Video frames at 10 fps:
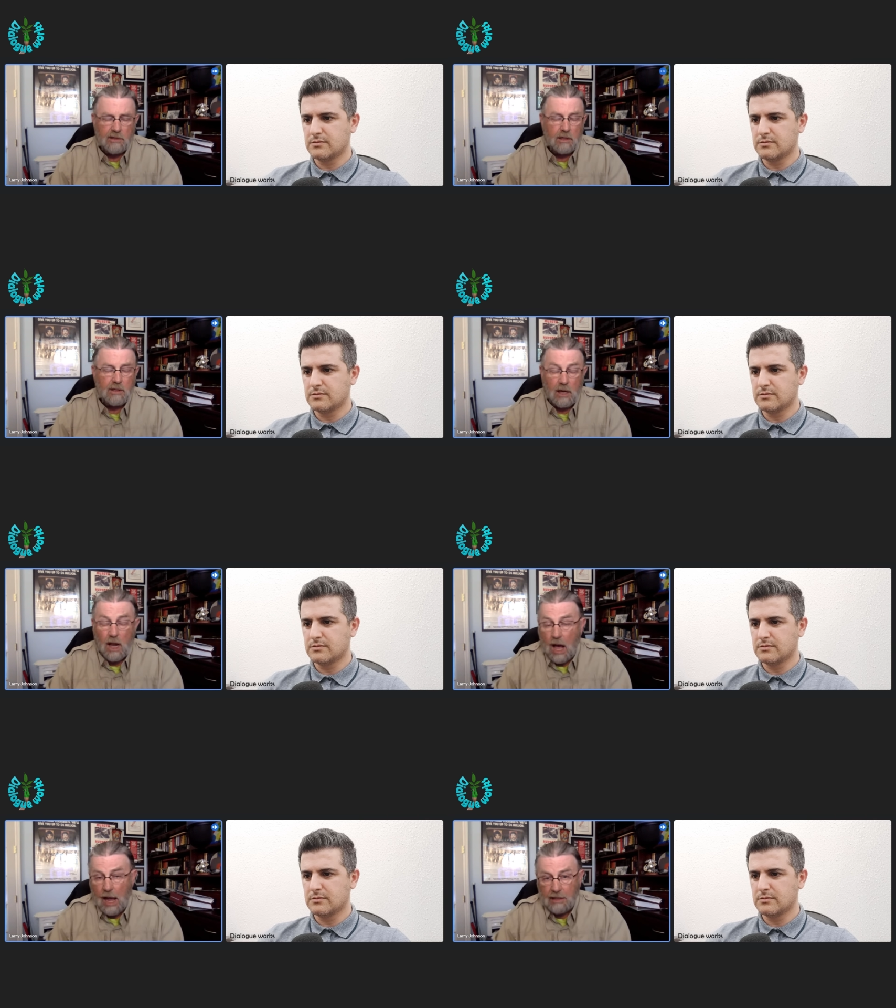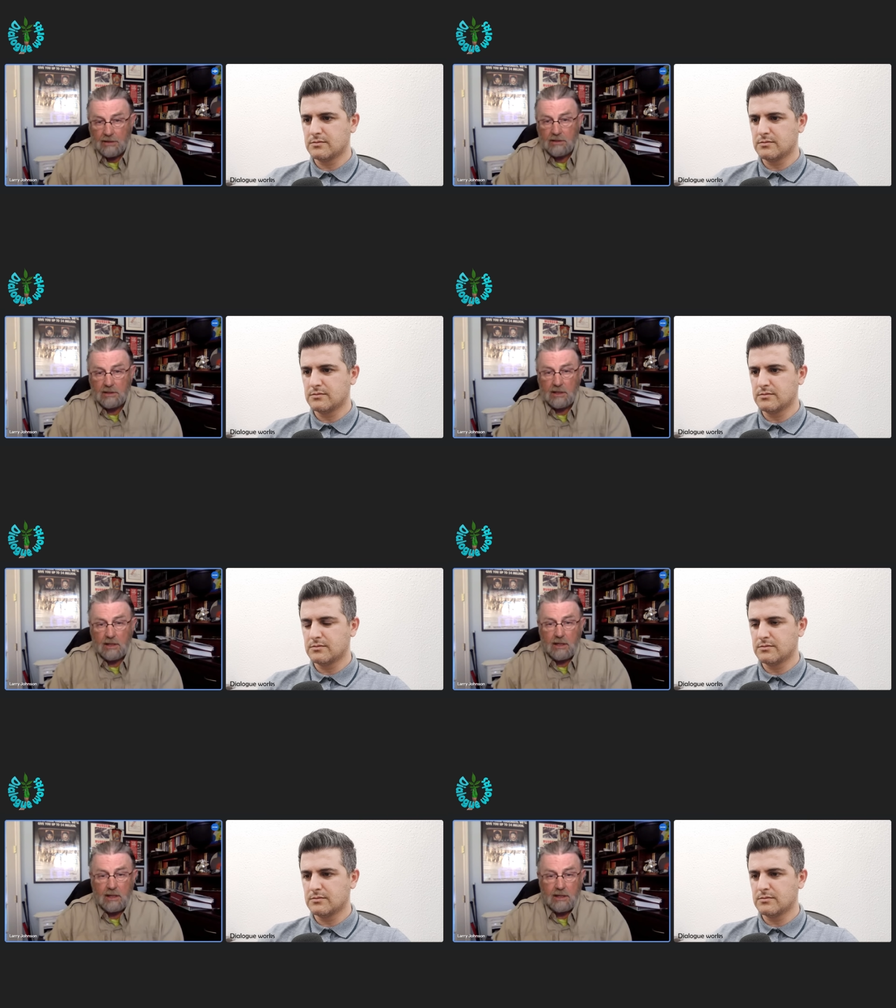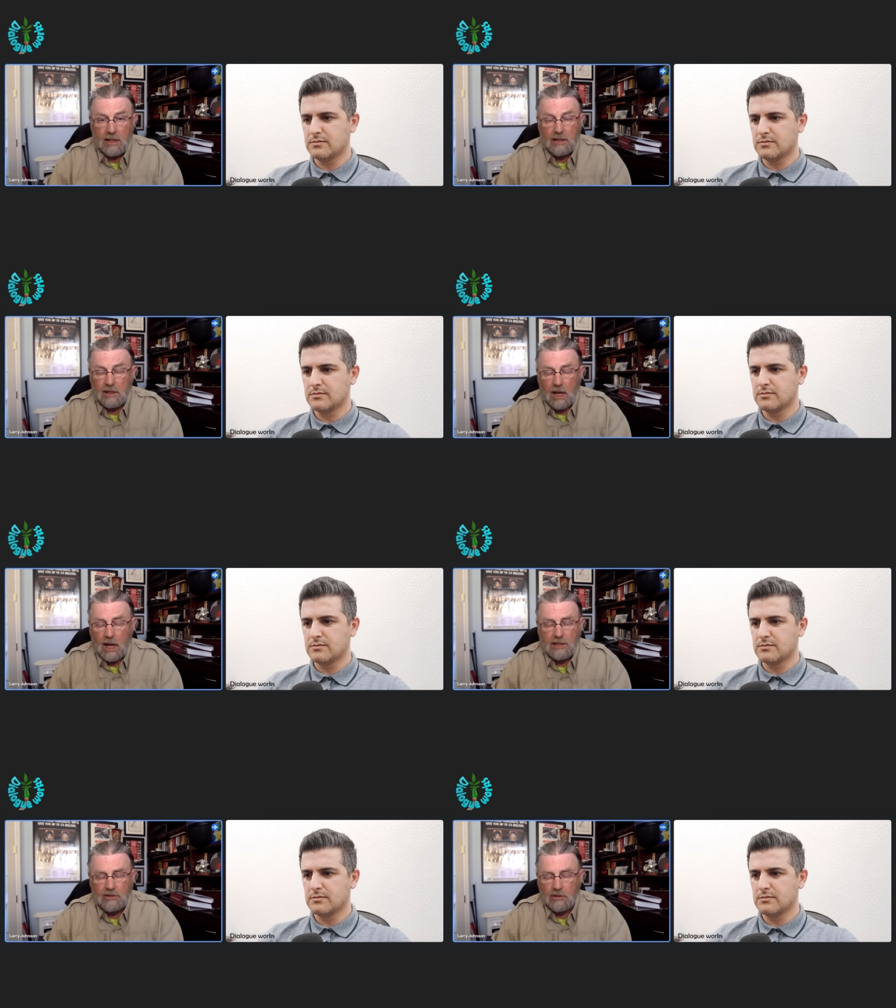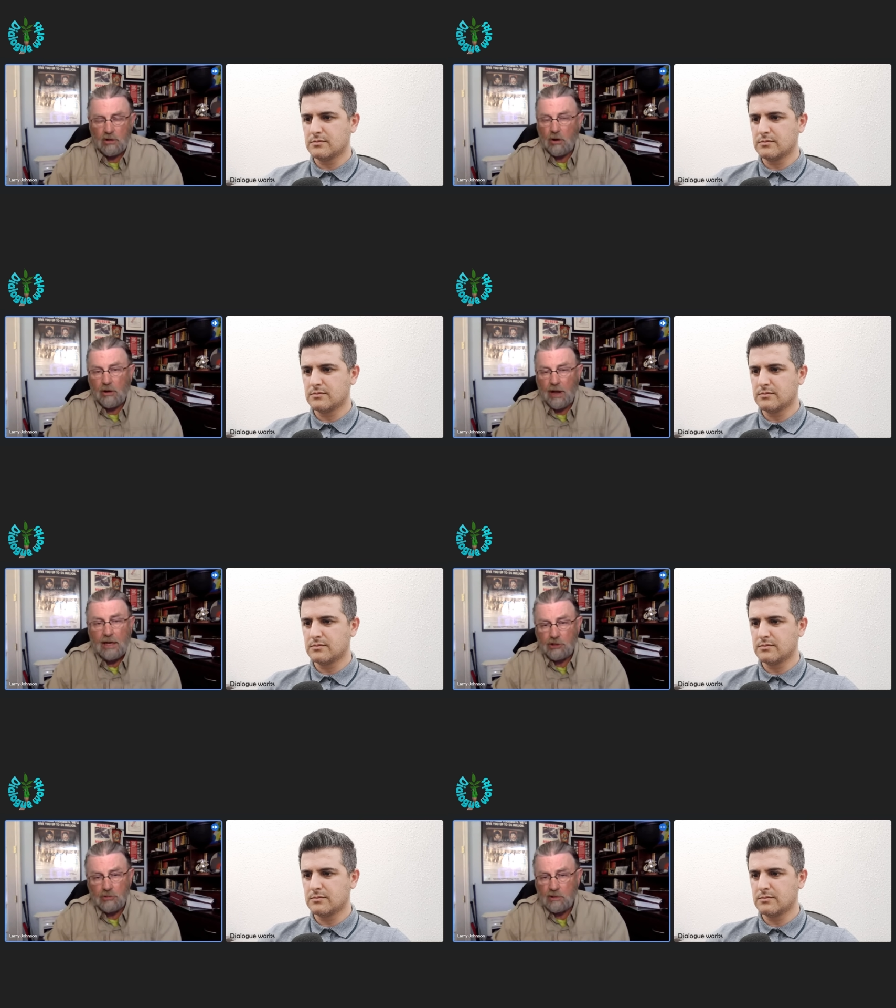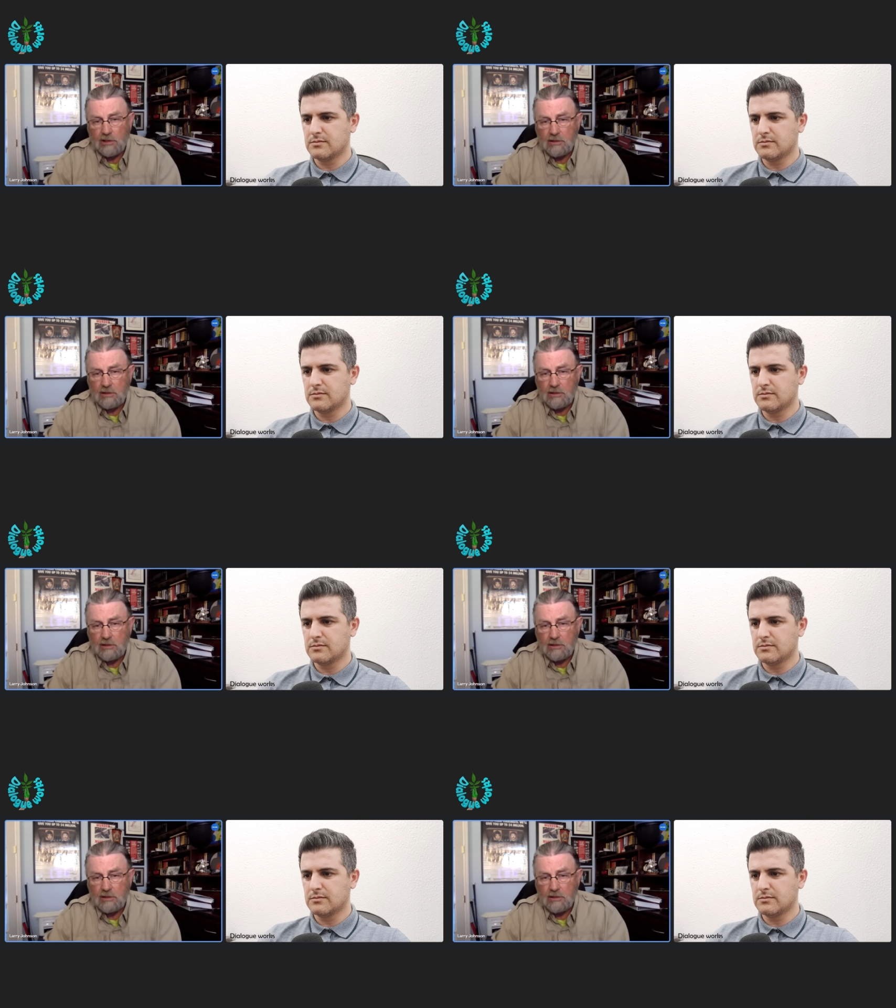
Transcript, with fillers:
Speaker 1: the, the lies. The, the lies are gargantuan.